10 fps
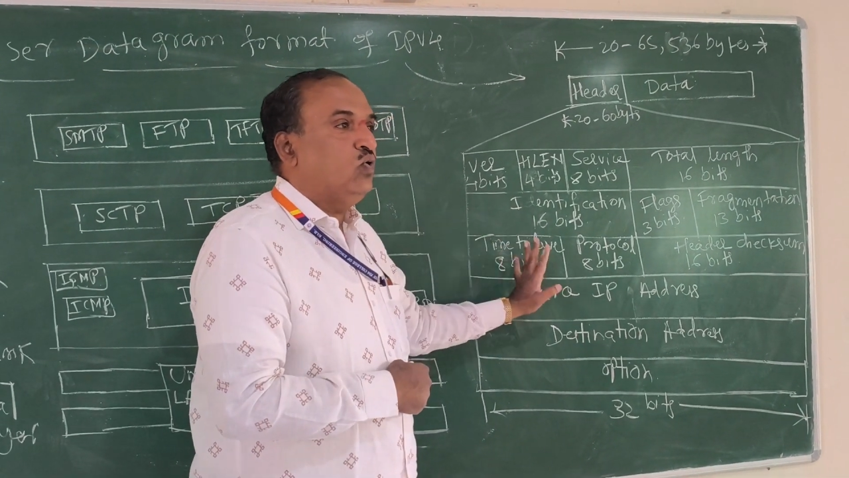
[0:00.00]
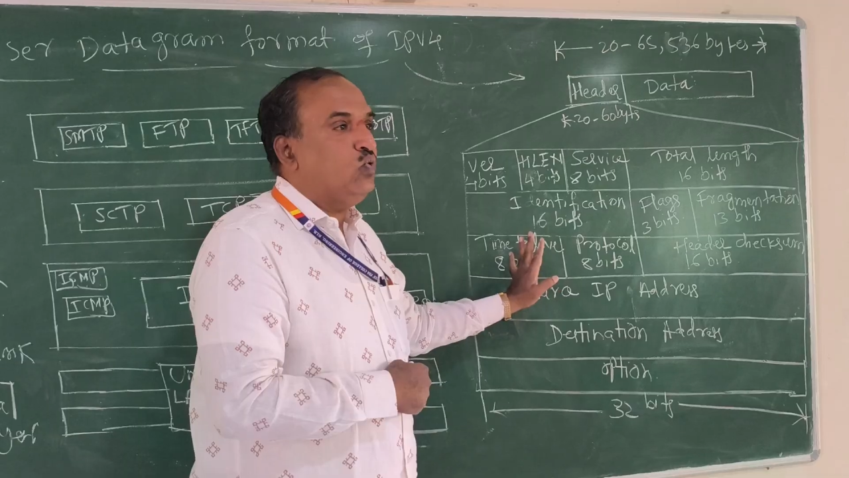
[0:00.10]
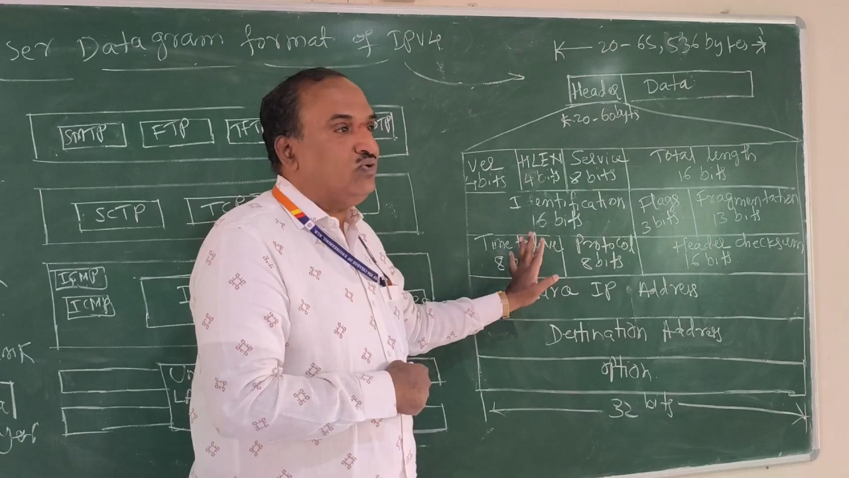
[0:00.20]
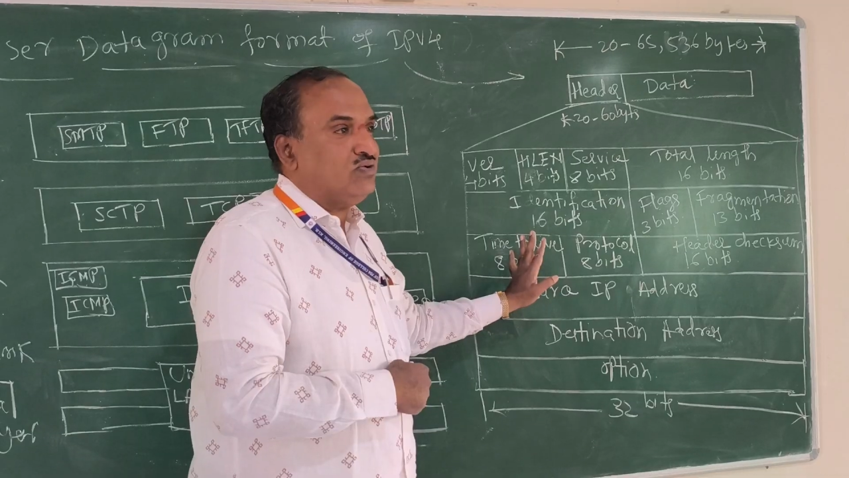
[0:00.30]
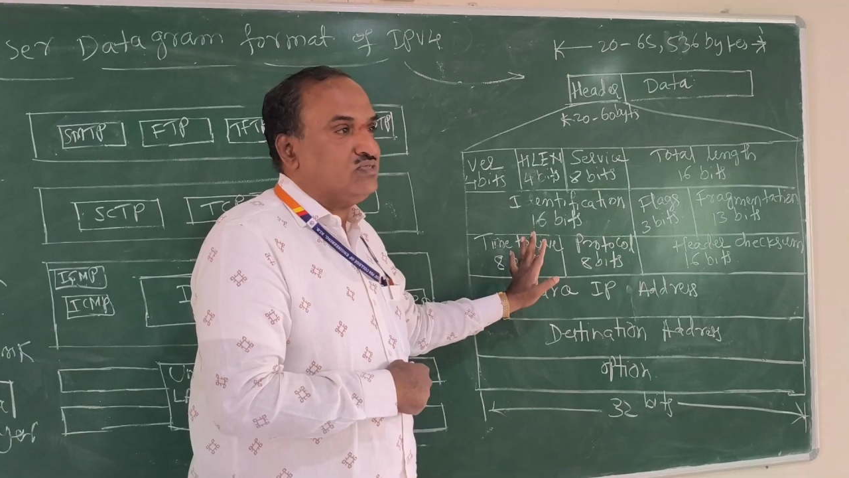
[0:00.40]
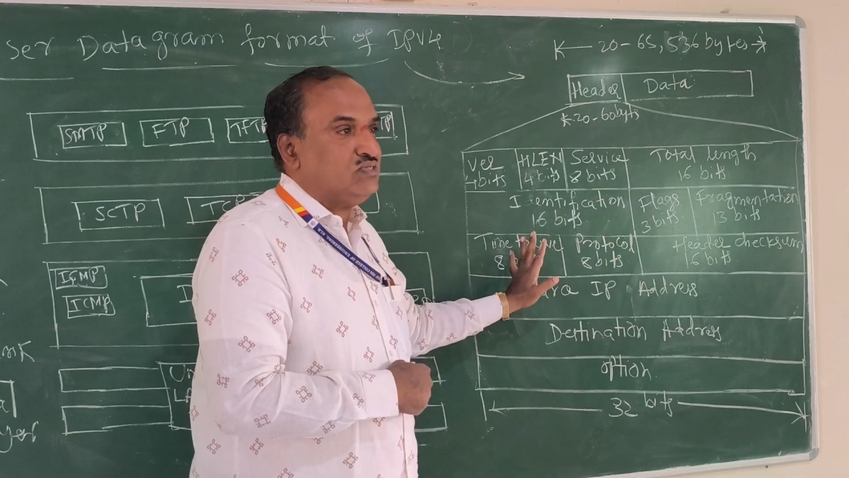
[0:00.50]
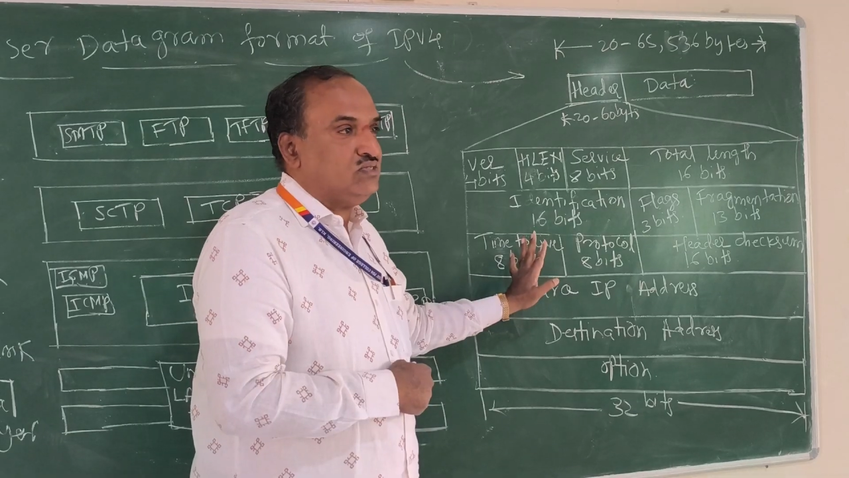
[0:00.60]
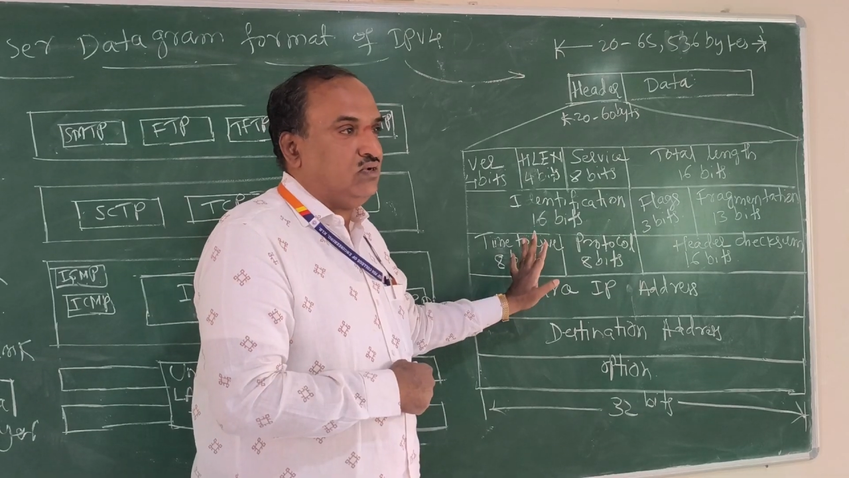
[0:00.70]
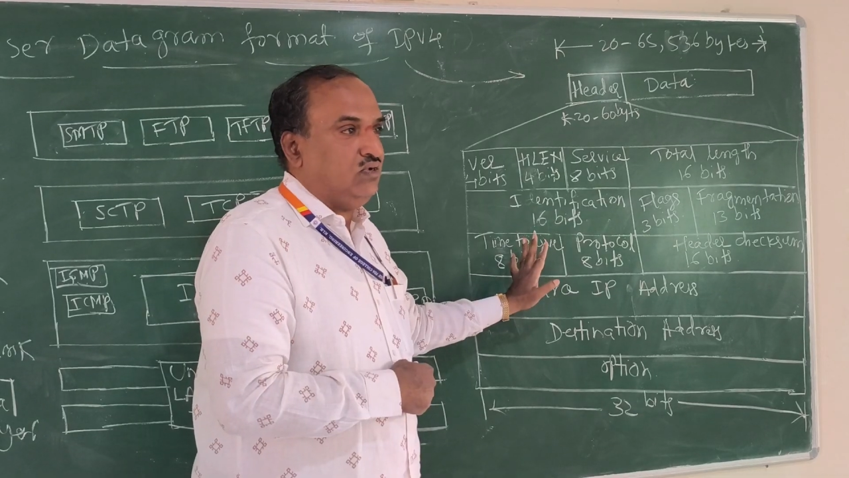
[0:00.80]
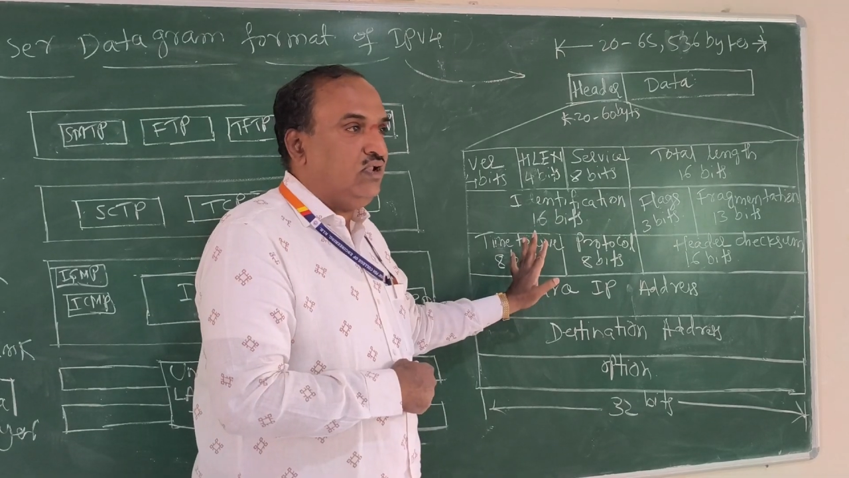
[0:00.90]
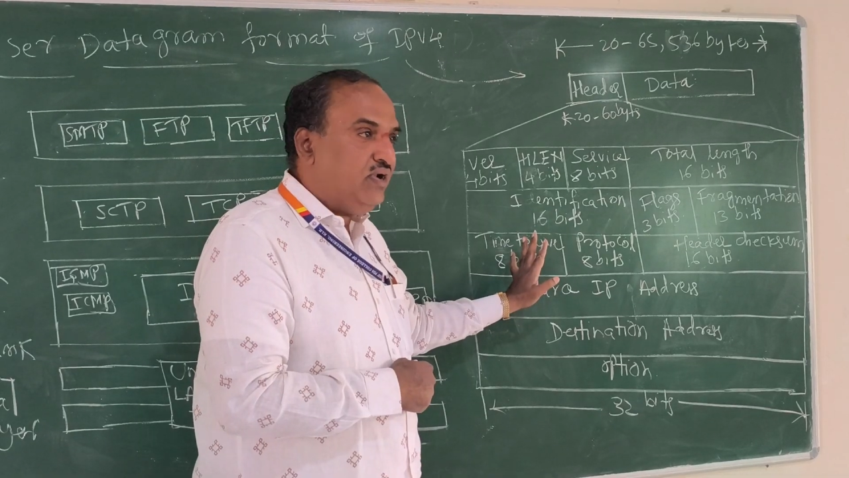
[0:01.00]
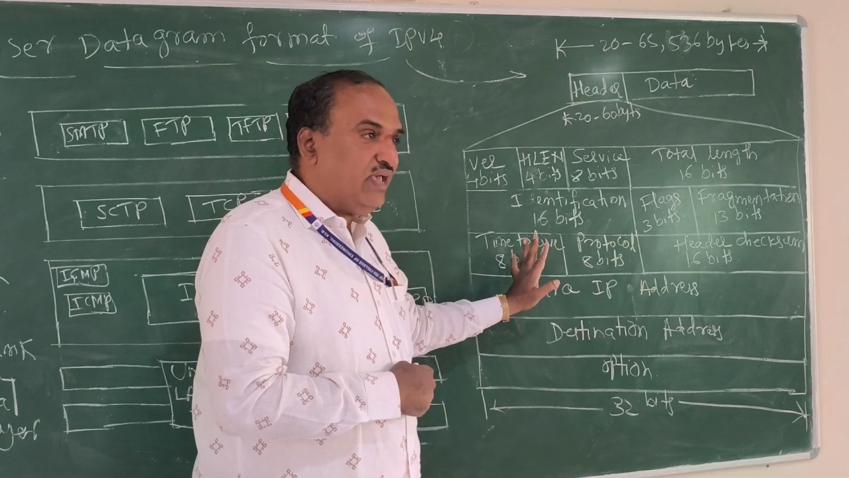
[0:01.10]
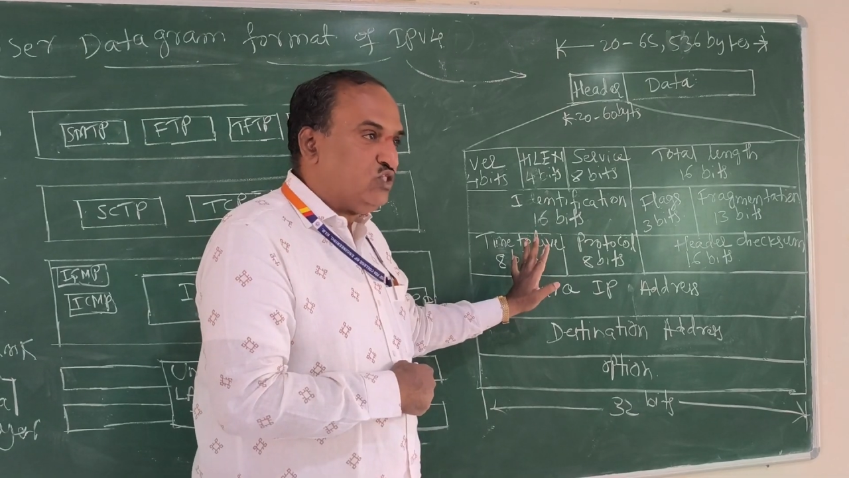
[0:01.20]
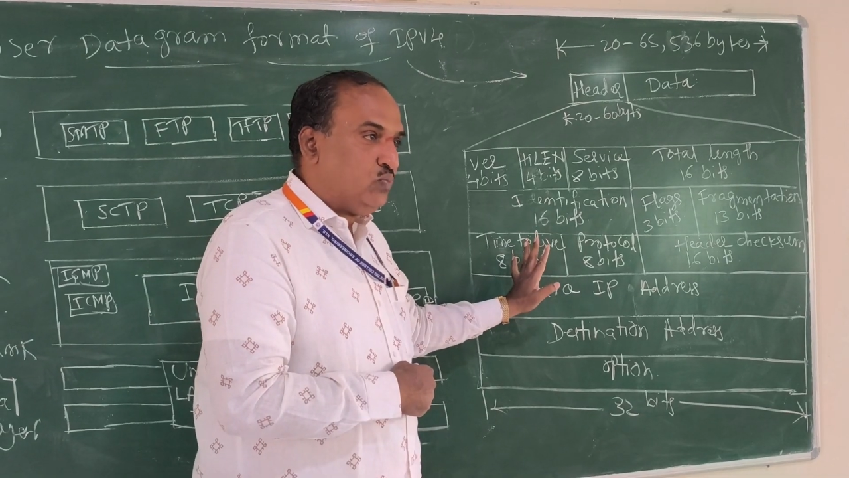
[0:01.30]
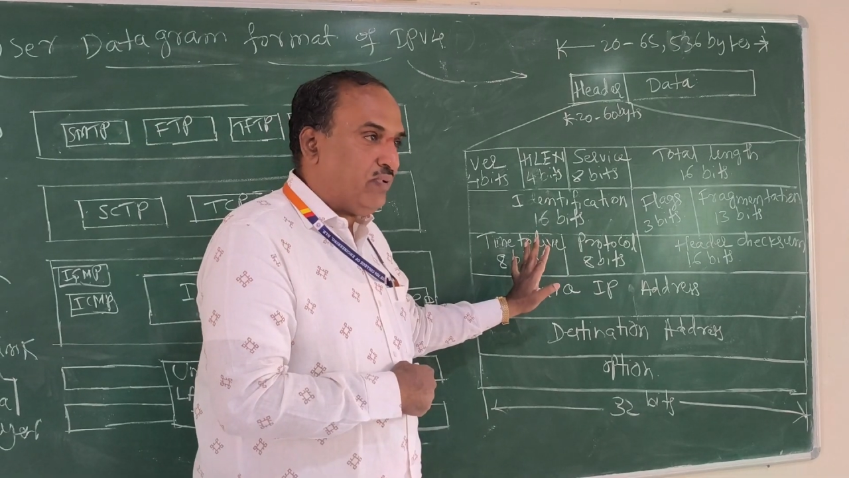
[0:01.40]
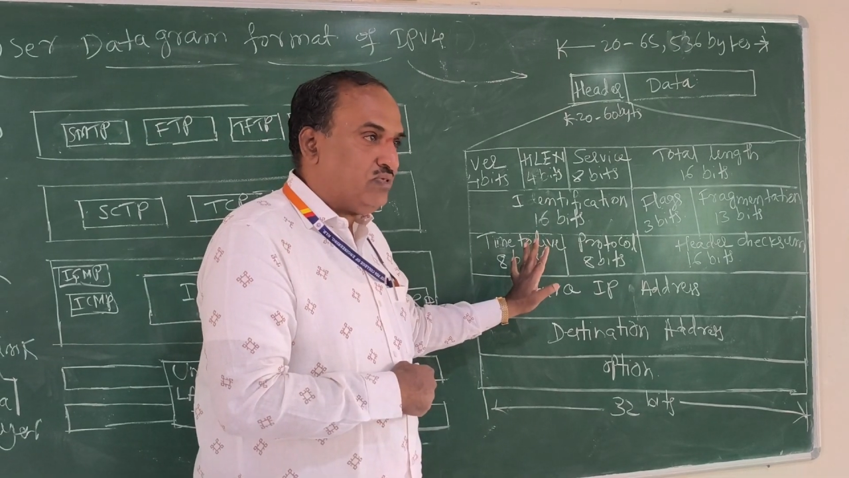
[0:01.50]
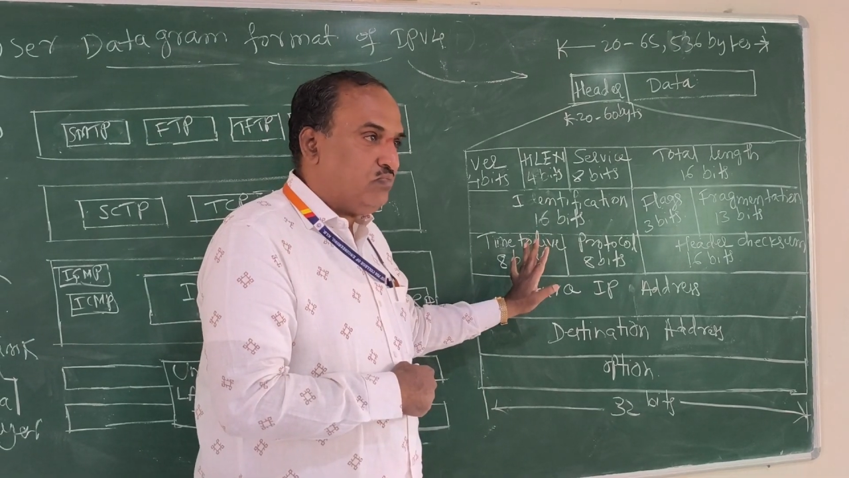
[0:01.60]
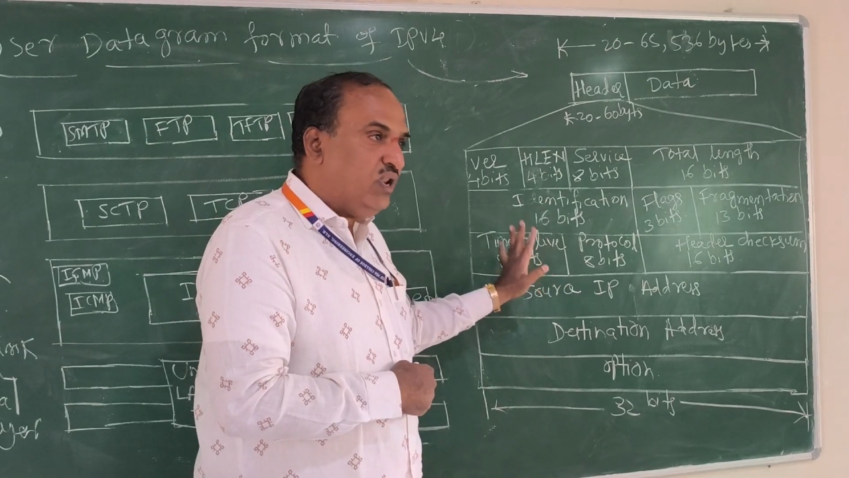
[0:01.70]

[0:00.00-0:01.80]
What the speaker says: routers it has to pass.